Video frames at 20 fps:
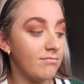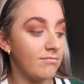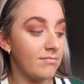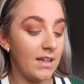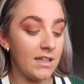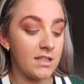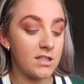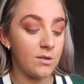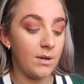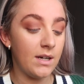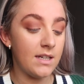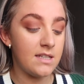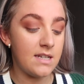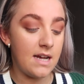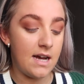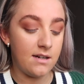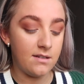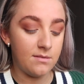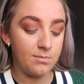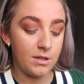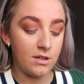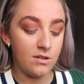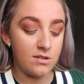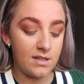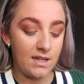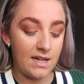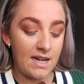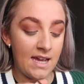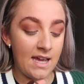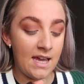It's quite sad because
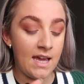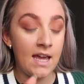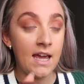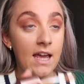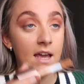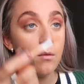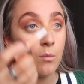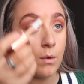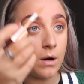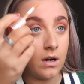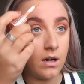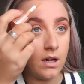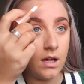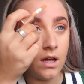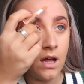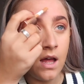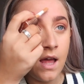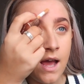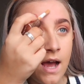I hate wearing it.